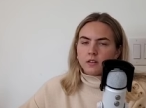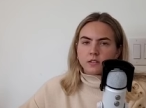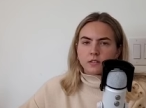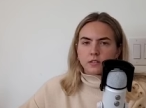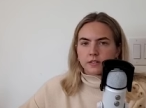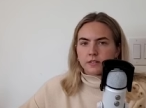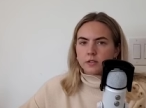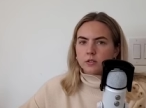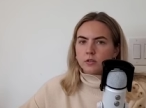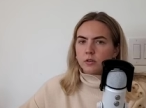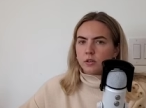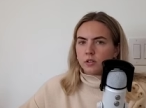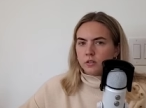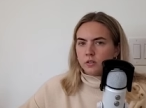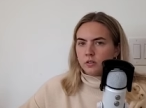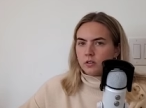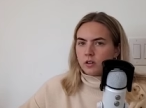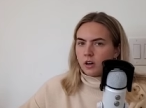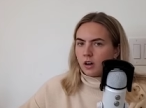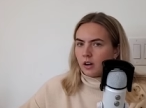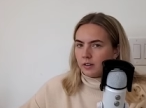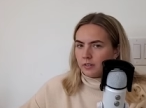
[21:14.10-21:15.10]
this crinkle
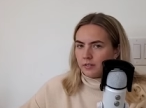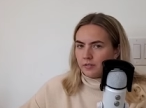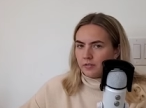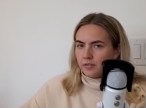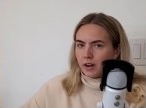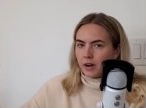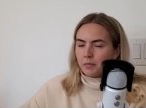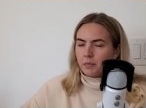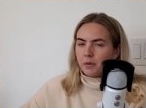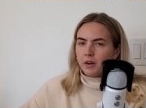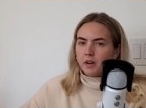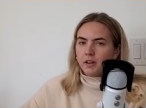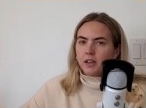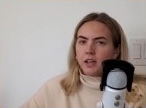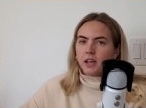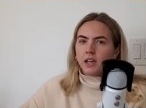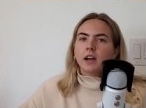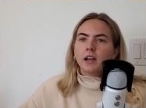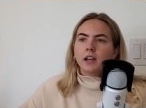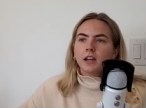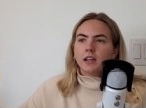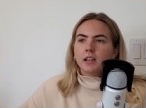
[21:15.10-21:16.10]
cotton fabric.
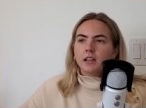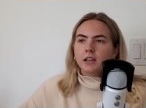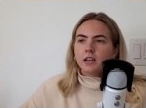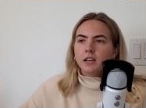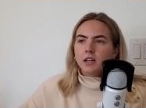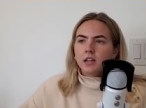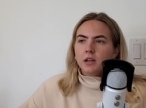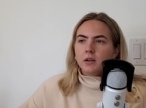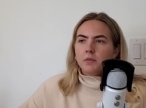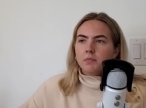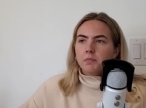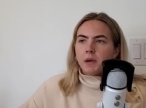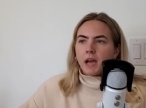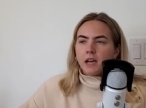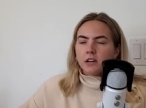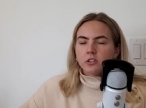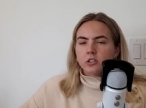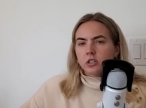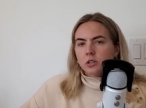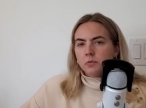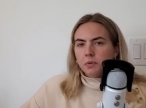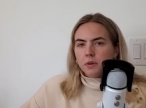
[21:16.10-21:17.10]
I
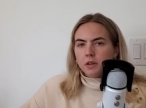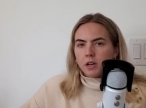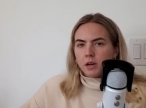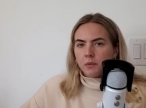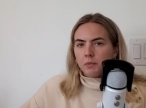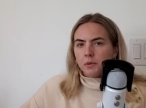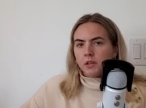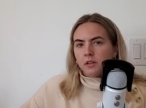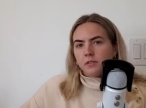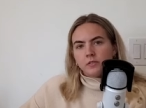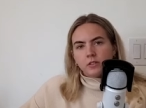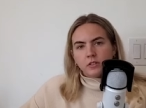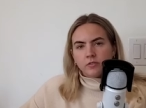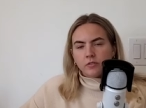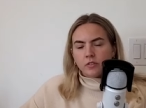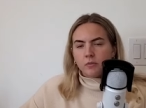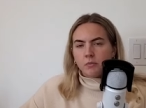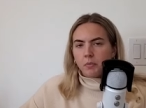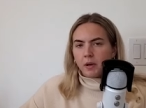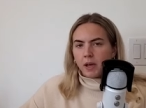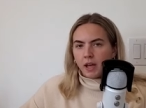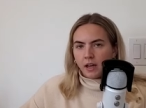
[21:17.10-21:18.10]
mashed up a couple of
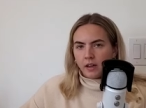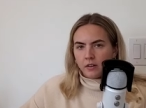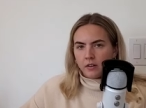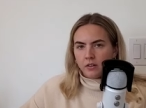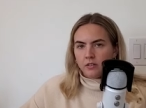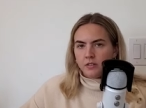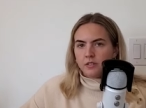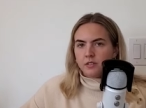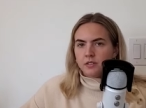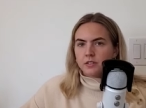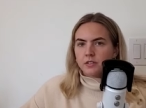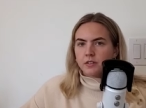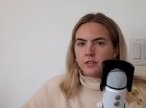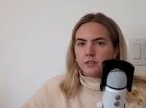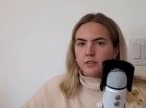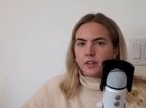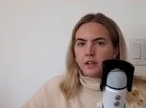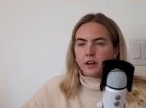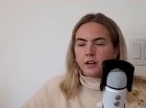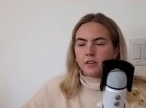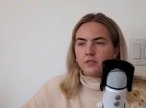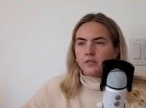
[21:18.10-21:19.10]
different patterns
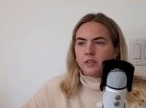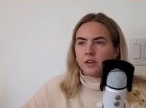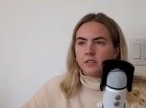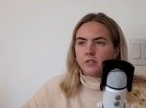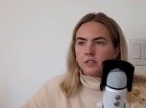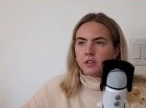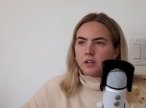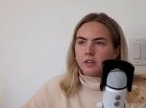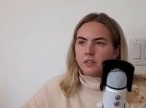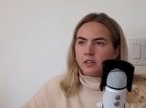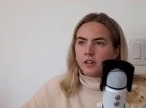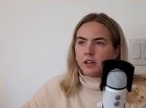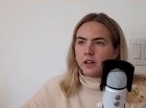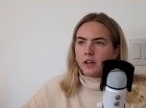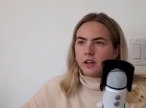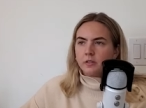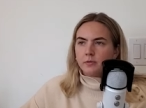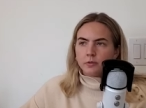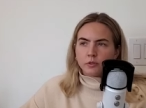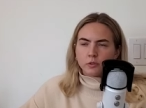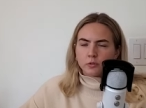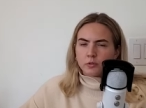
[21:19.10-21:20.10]
that I found
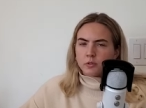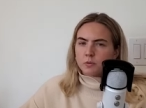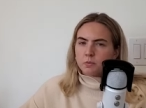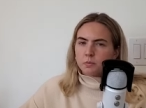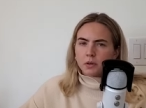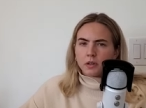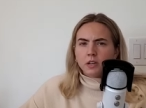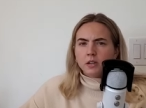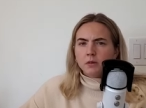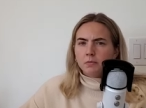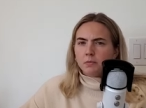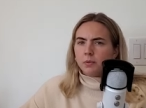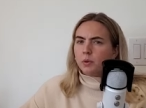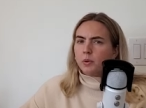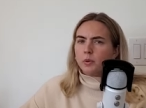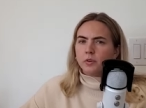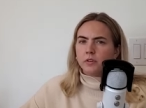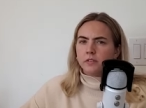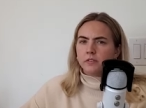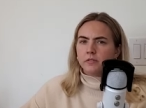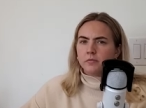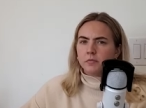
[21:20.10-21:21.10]
online, which was pretty
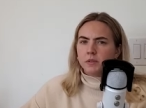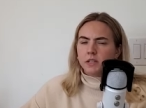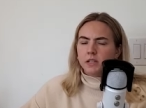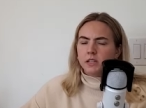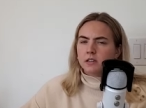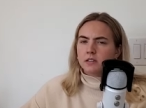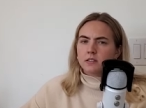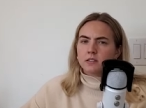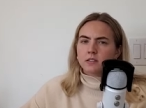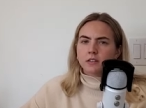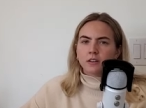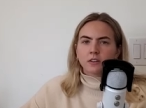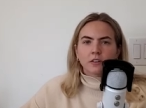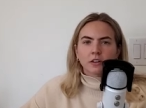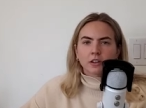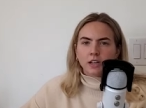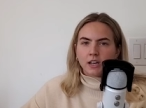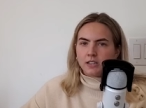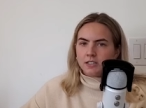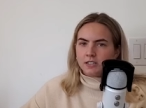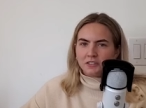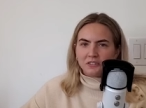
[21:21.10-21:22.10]
bold of me
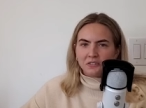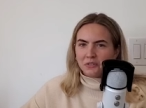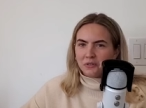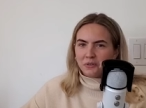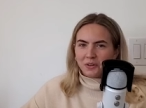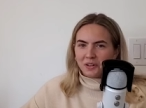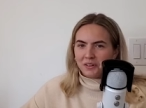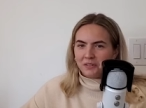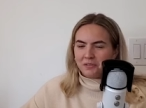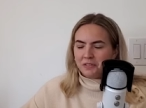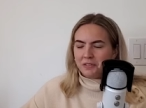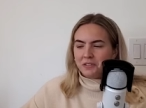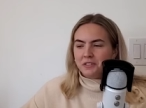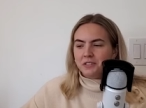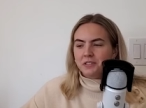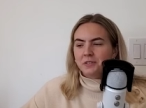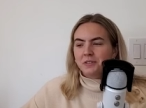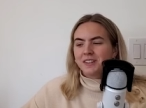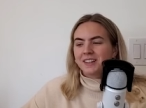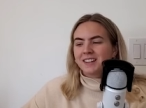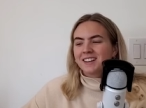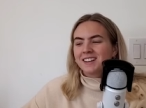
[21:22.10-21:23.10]
considering I didn't know what I was
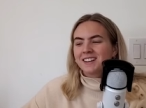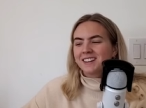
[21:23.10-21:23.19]
doing.